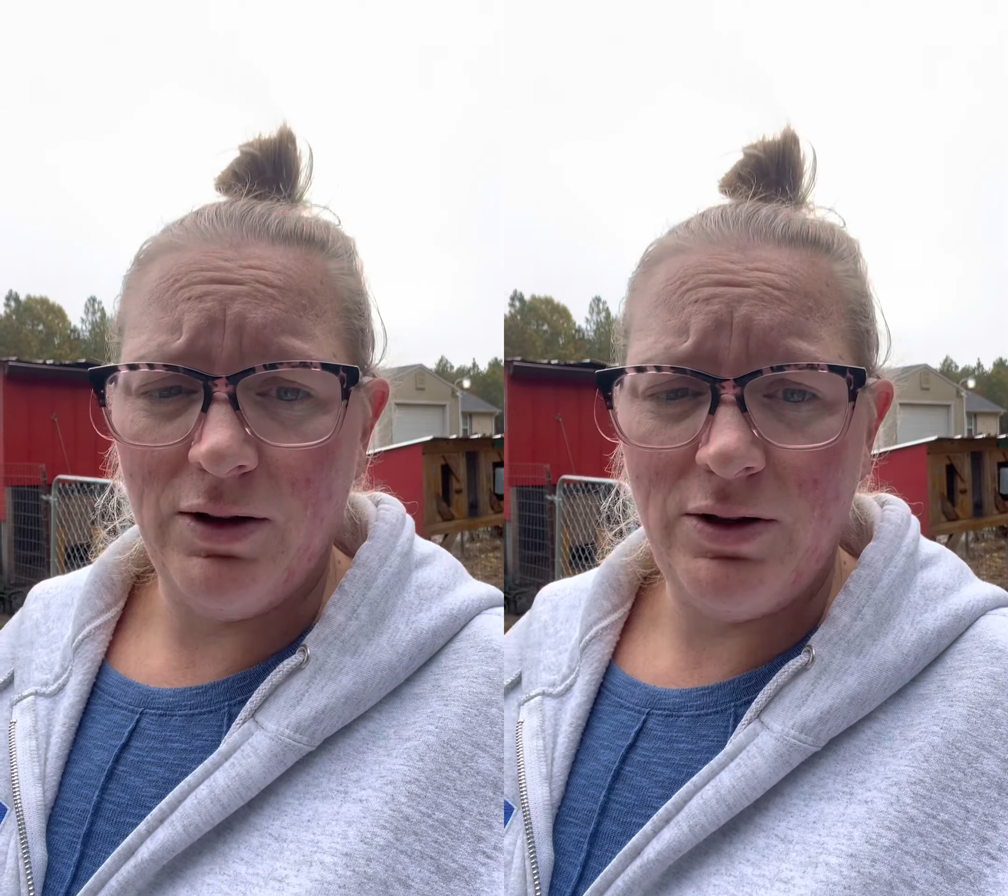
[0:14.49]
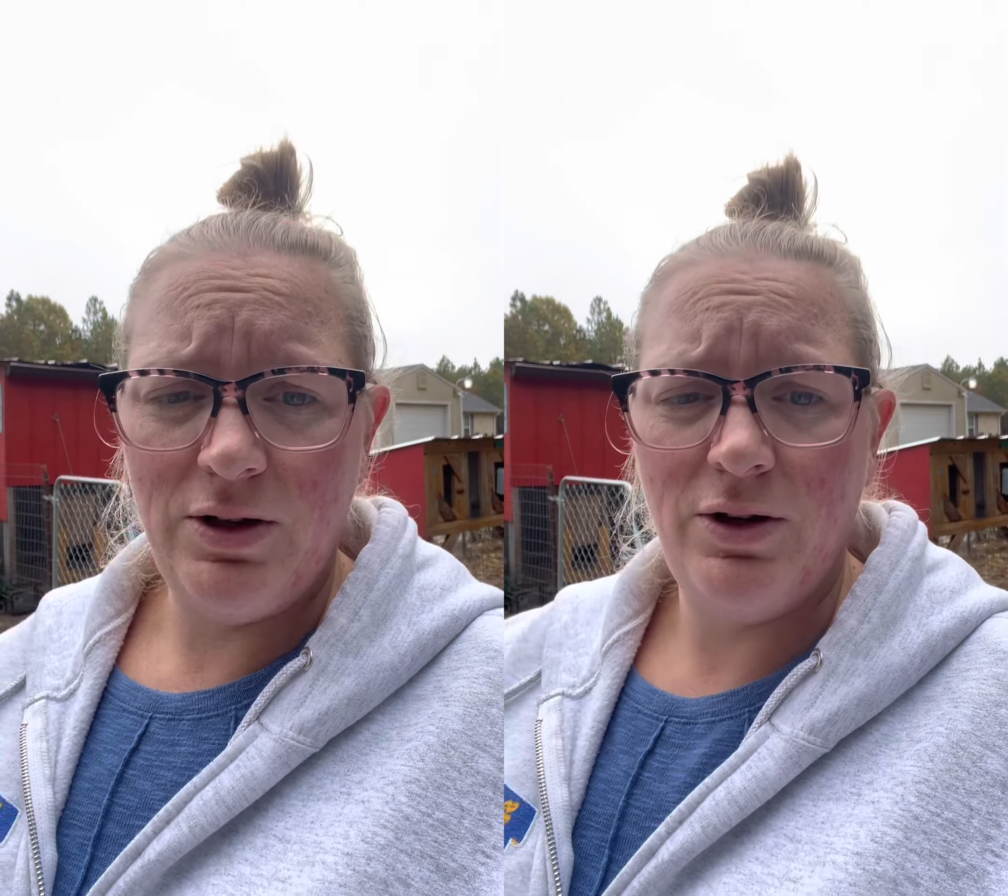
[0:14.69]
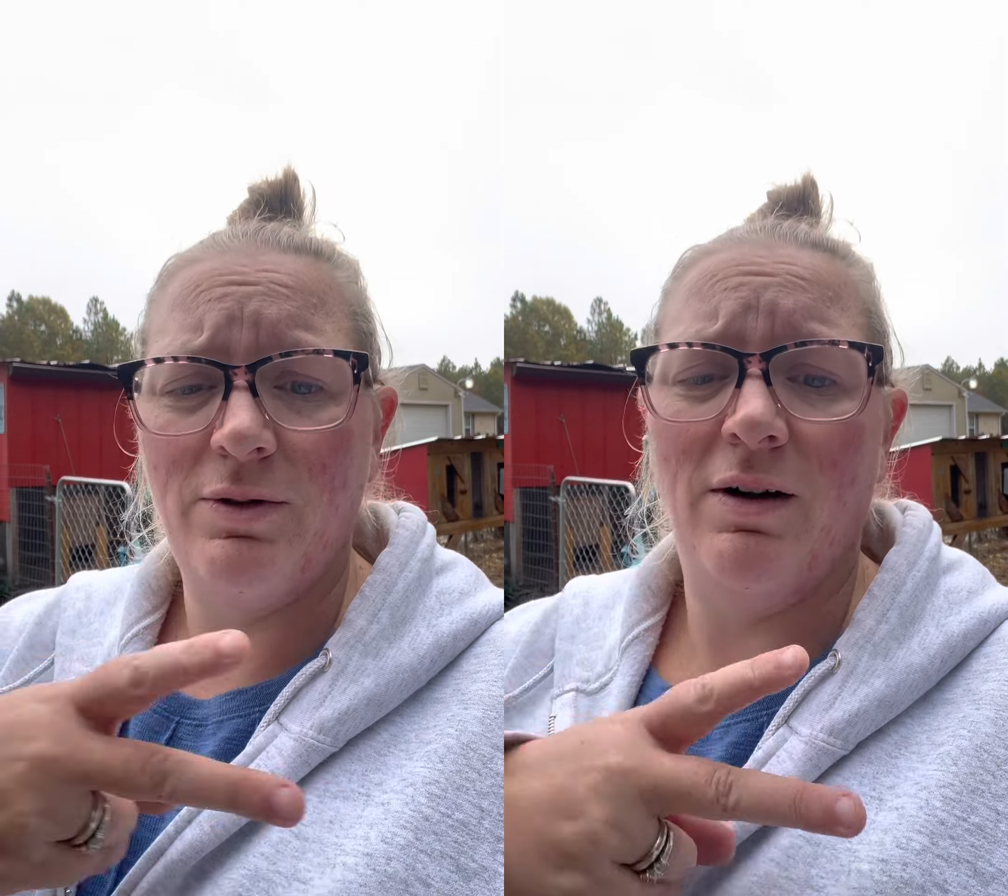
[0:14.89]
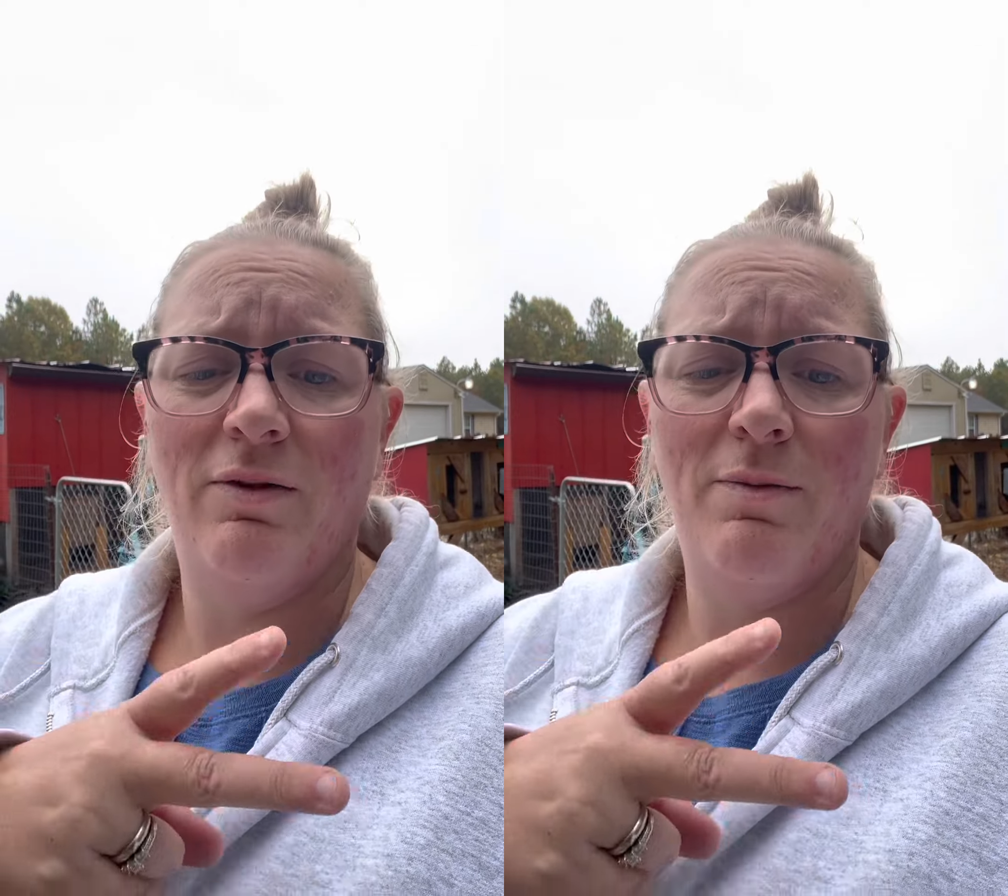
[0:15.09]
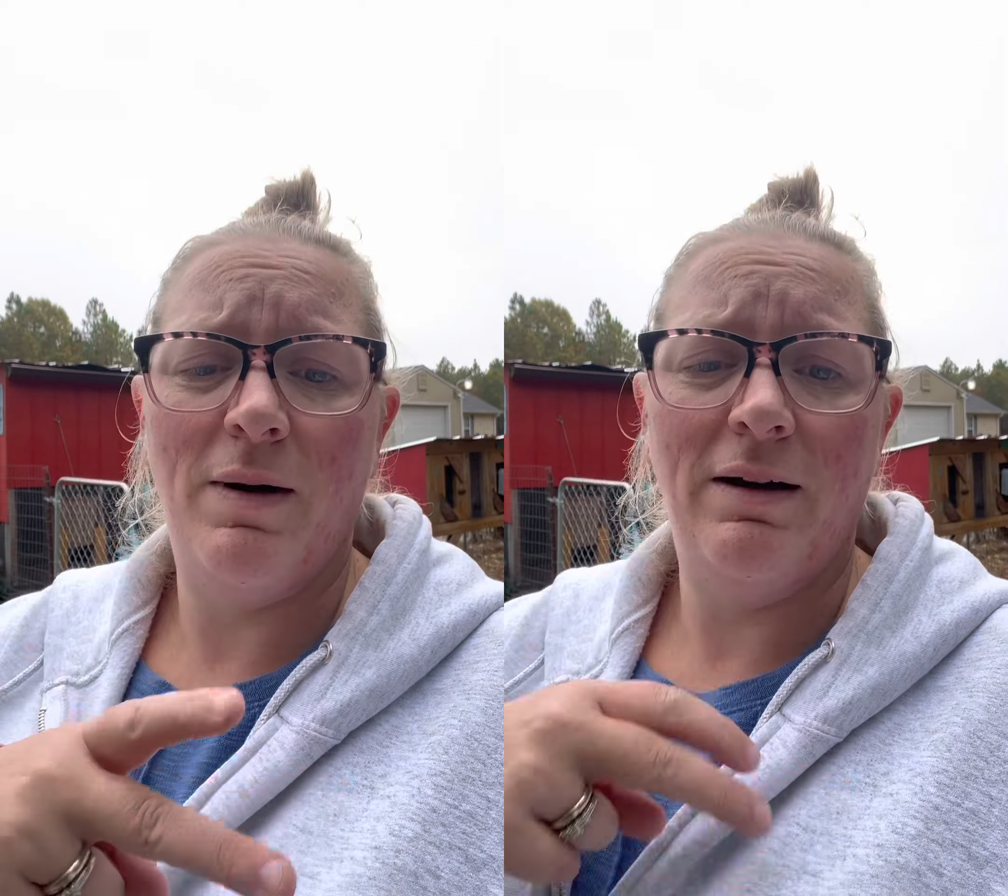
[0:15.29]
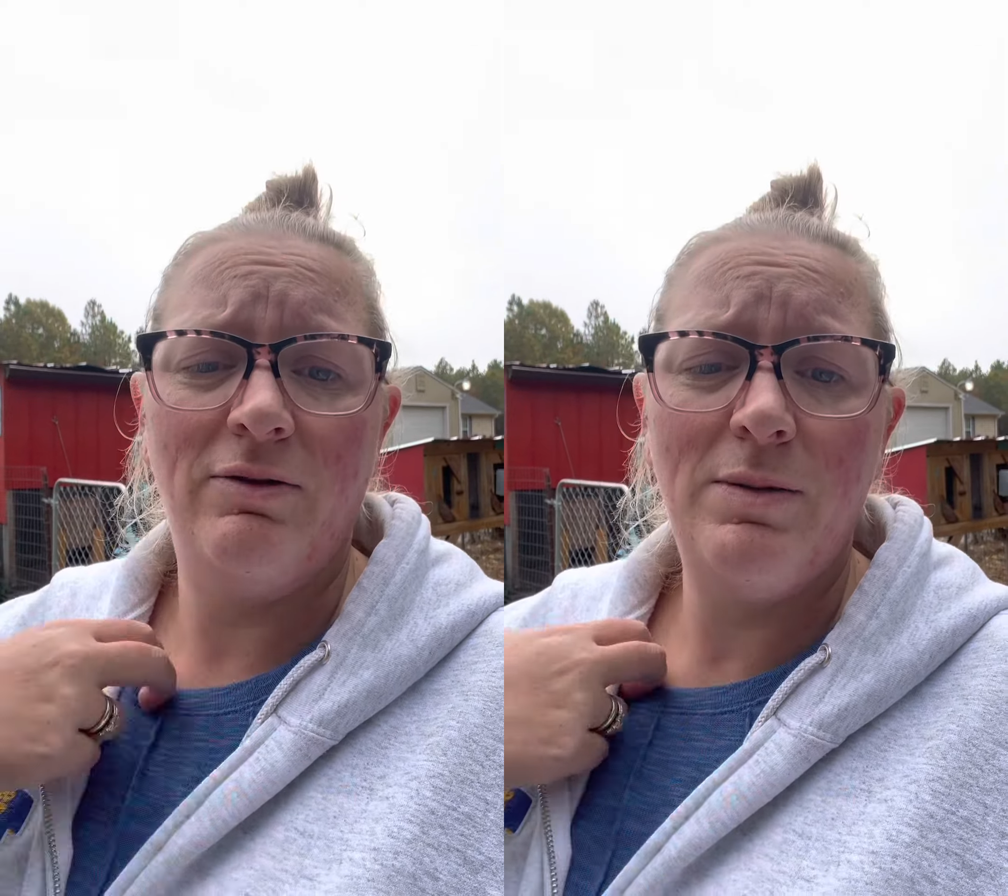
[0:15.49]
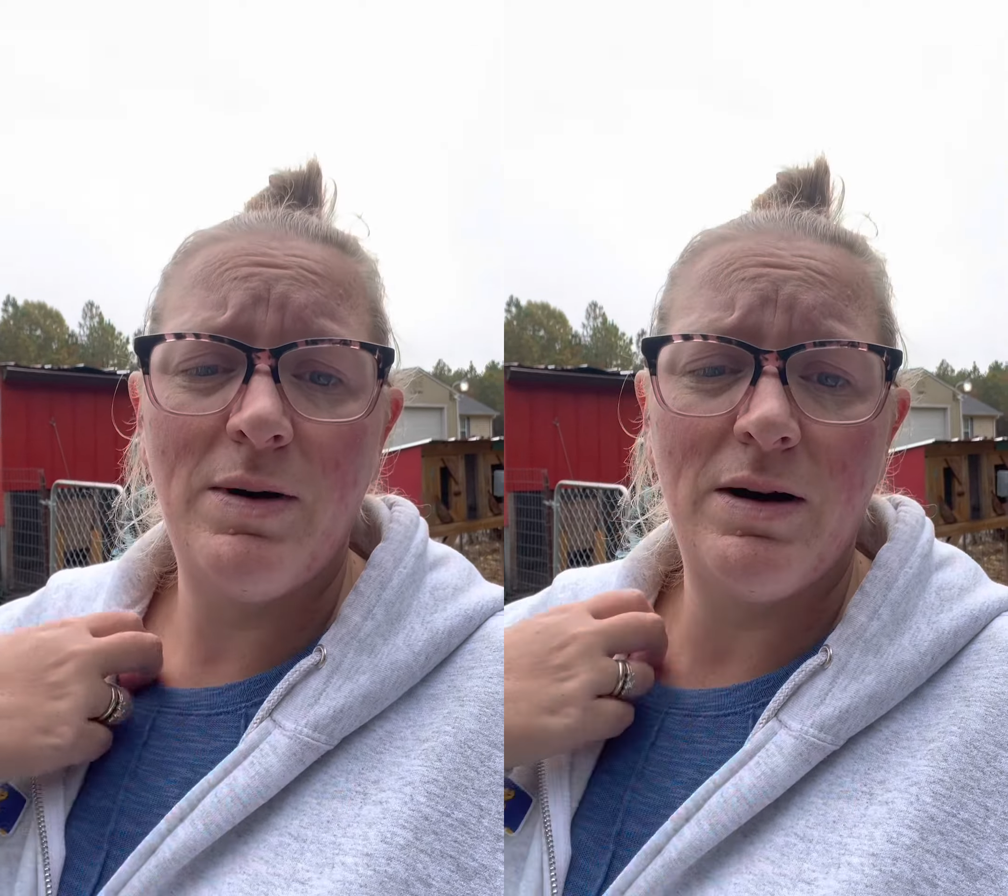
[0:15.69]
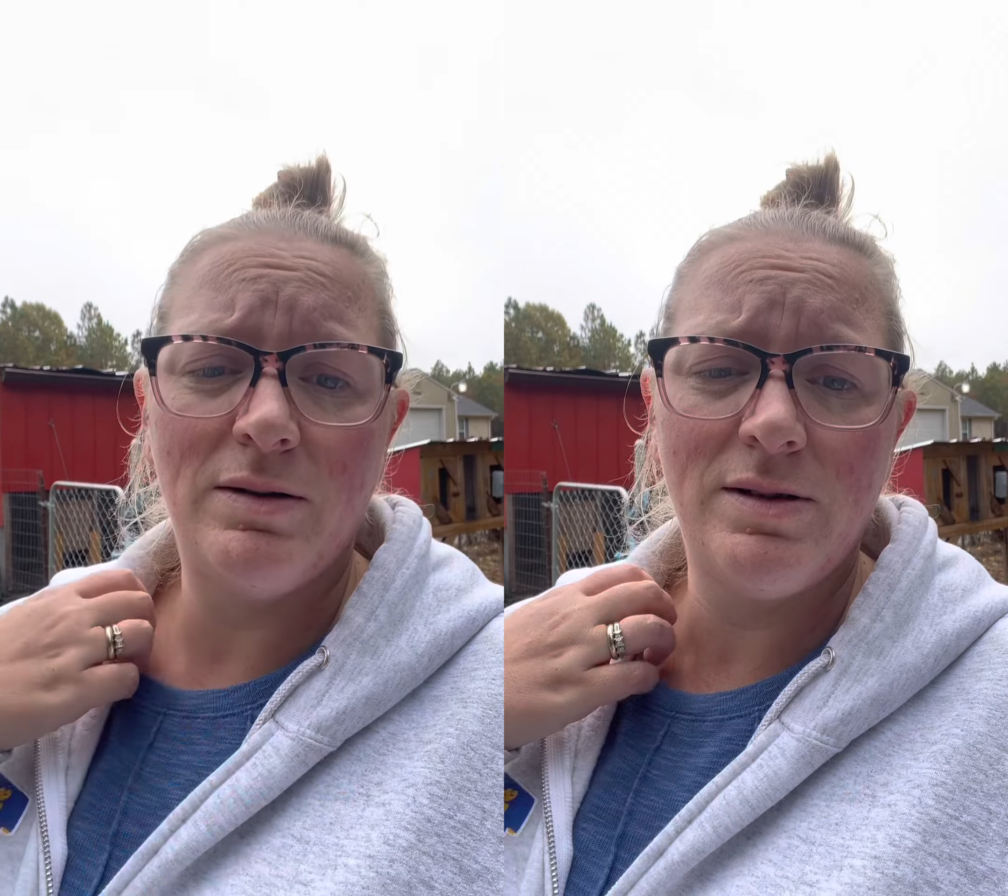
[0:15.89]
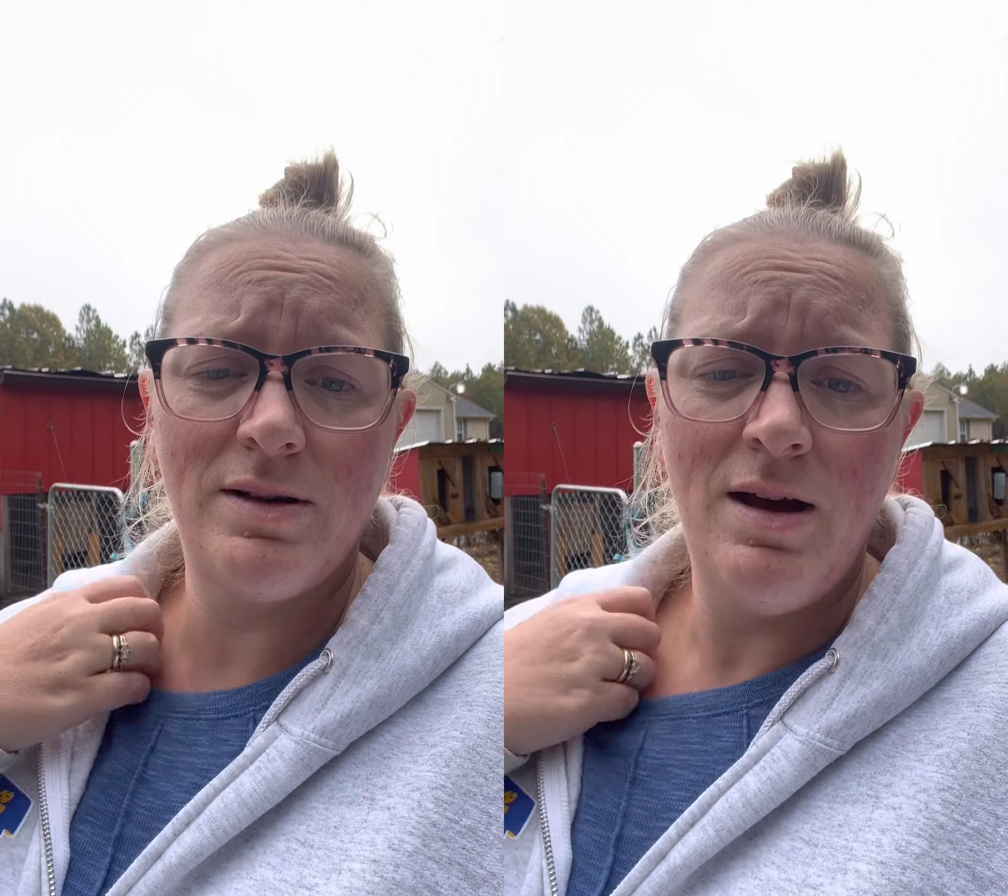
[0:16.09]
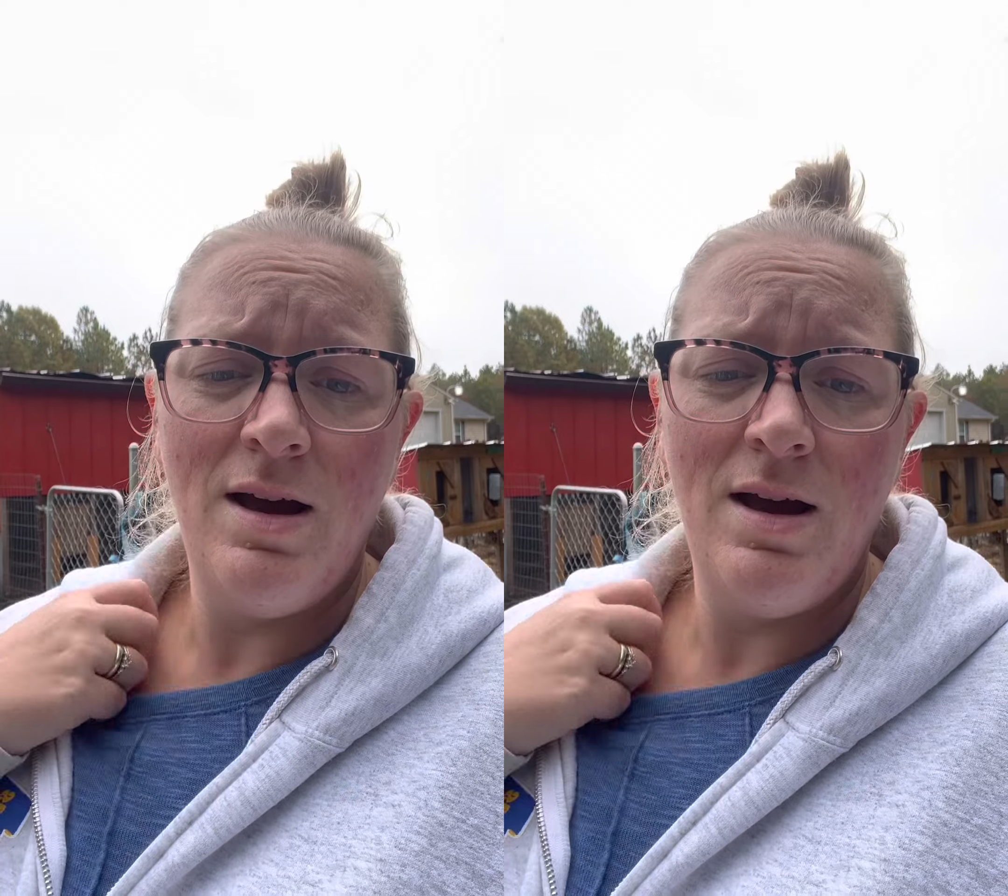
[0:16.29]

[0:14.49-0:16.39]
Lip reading: 2 of my females